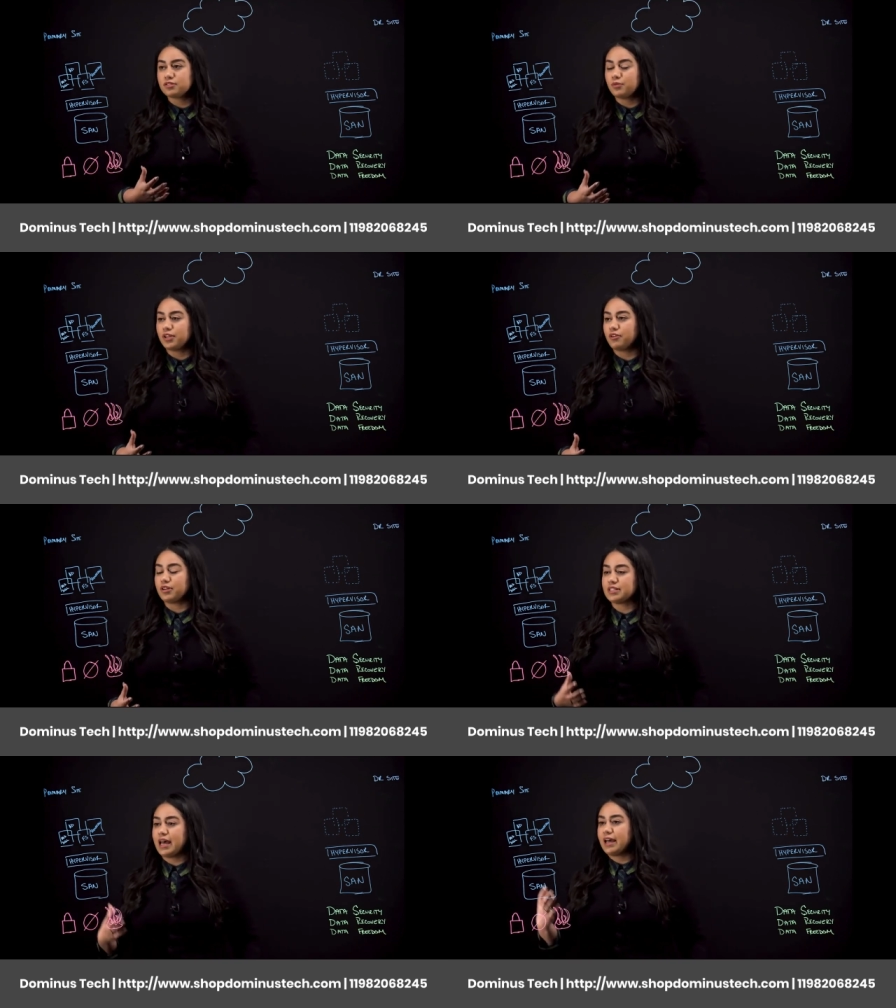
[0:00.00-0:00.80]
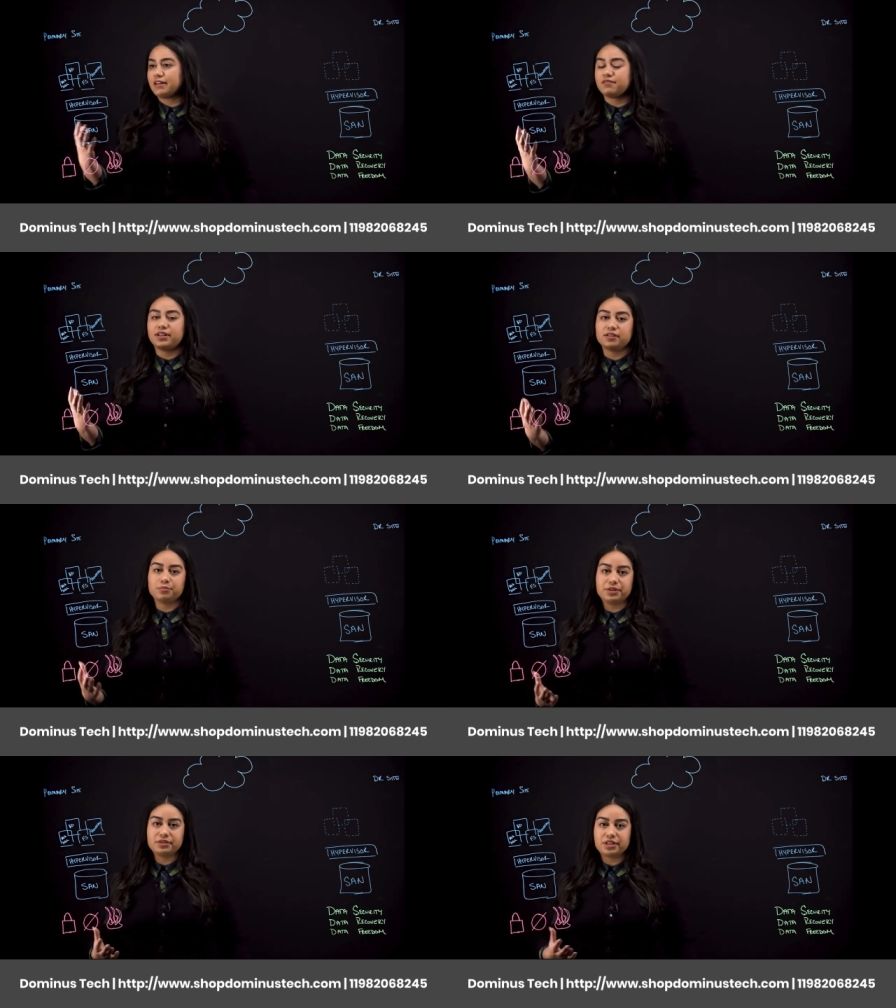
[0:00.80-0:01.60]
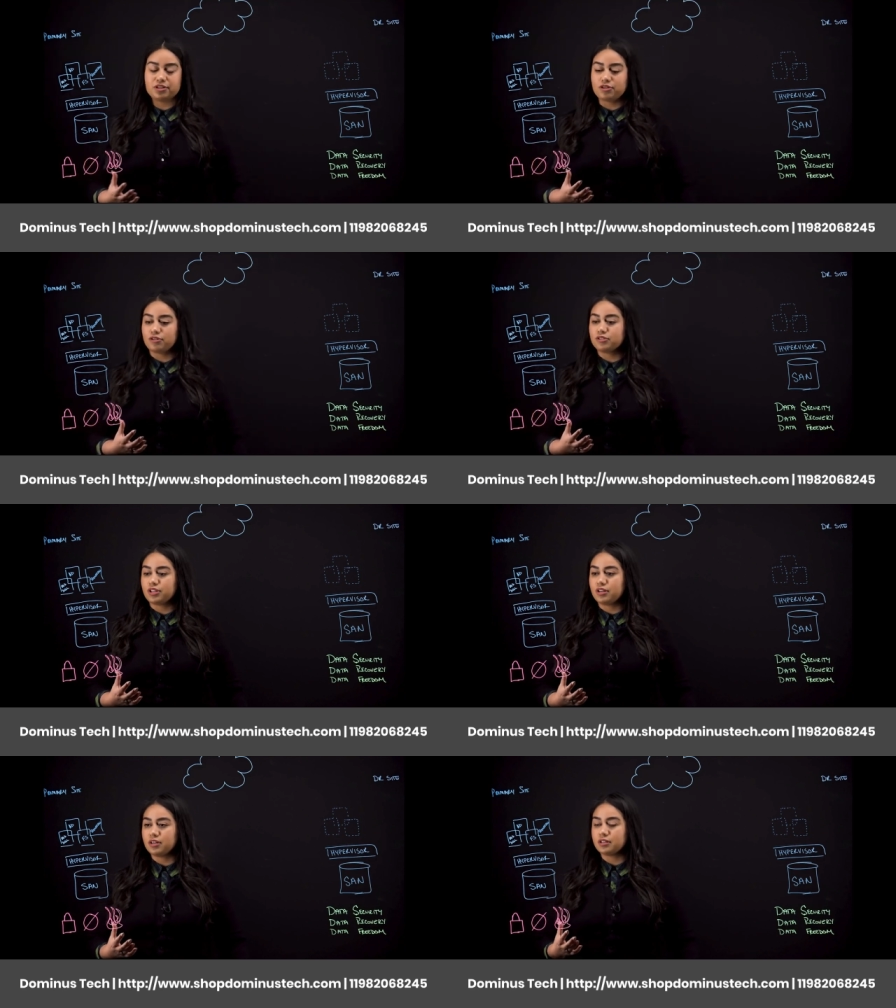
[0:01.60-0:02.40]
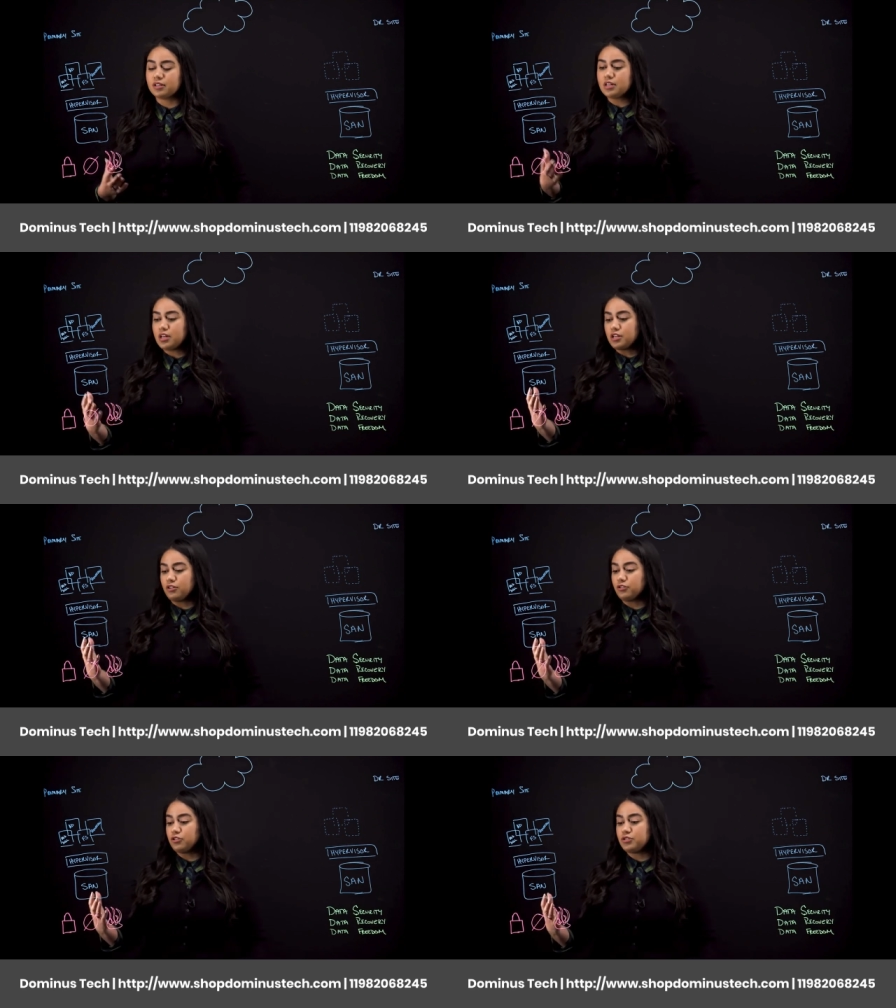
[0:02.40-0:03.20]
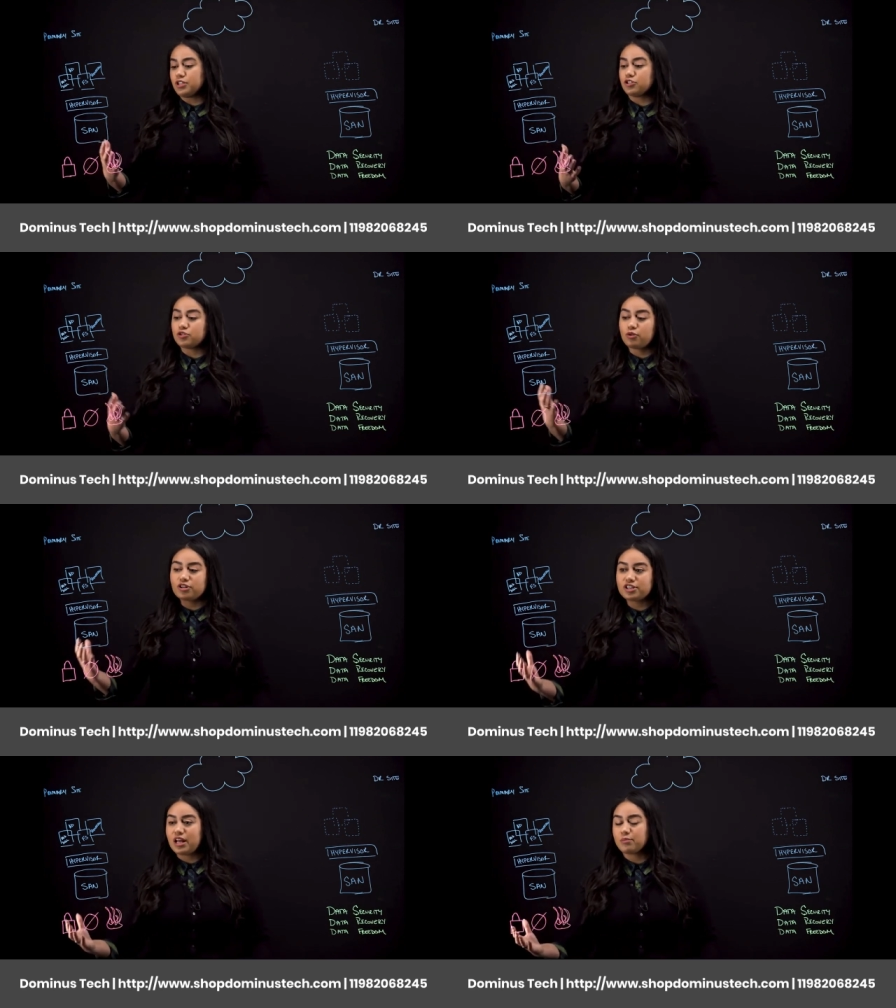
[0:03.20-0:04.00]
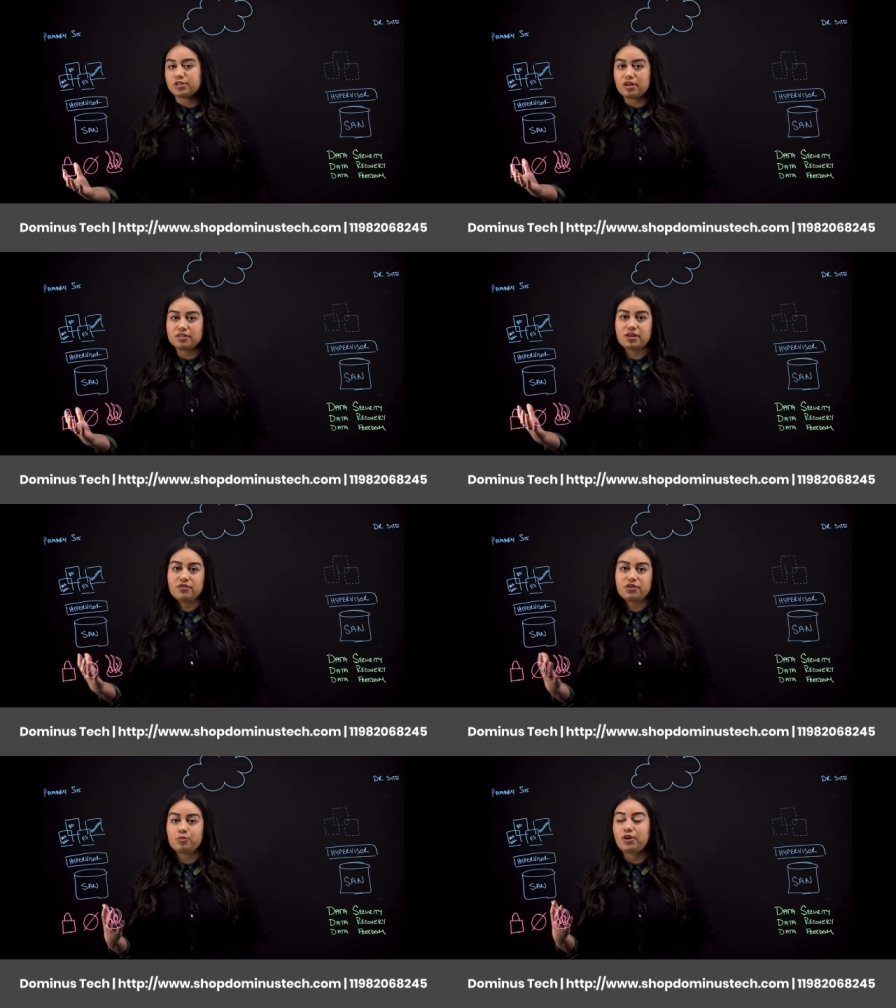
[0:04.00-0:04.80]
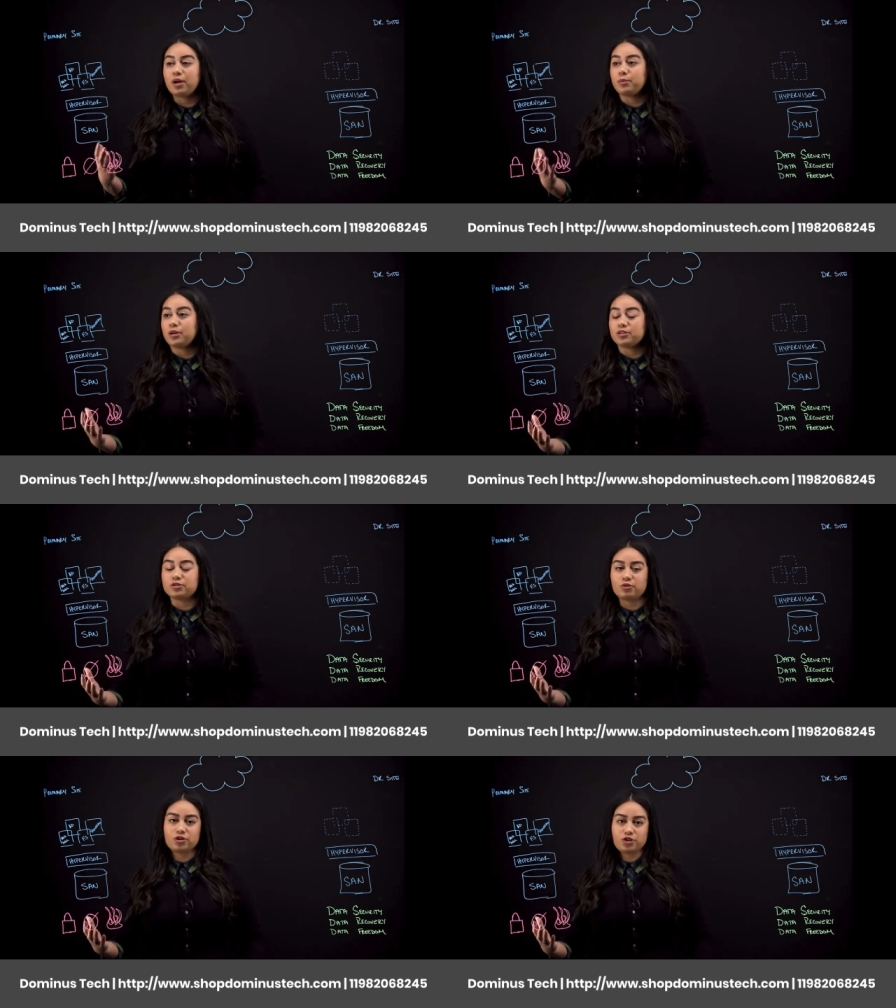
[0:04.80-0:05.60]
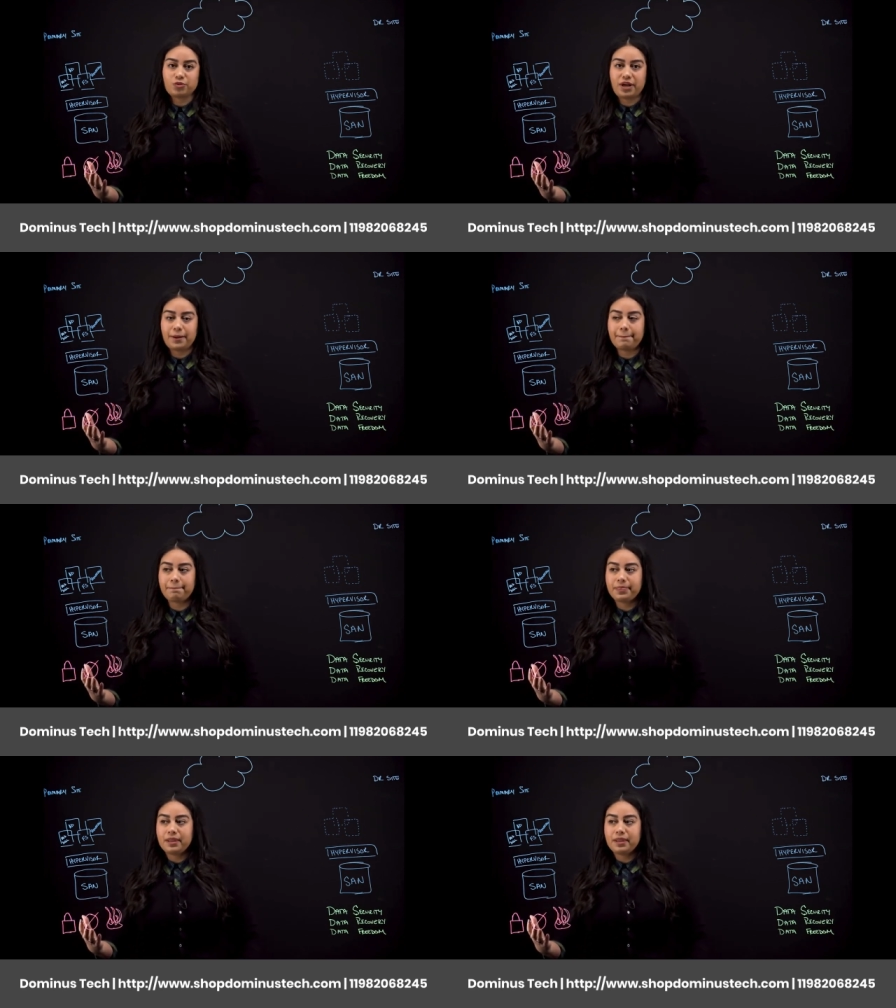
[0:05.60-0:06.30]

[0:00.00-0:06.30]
So whether it's high availability turned on, you're using storage snapshots off of the primary storage array.